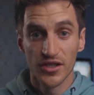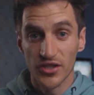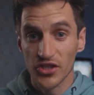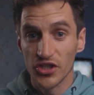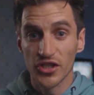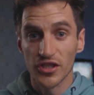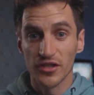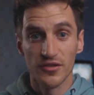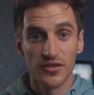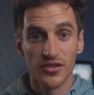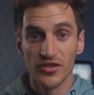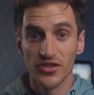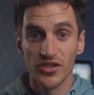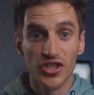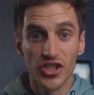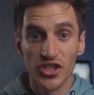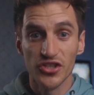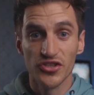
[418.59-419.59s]
You
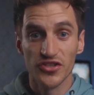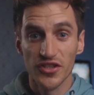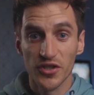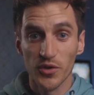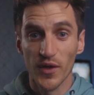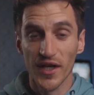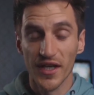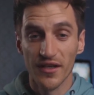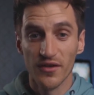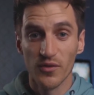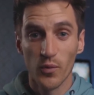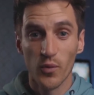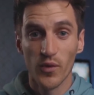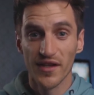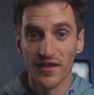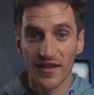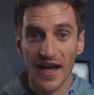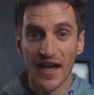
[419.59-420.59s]
can do it
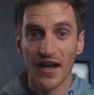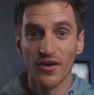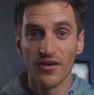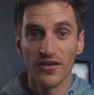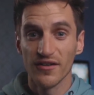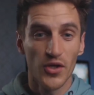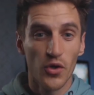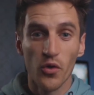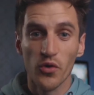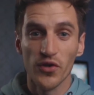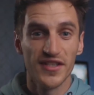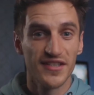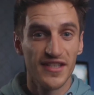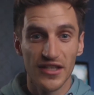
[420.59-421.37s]
without all this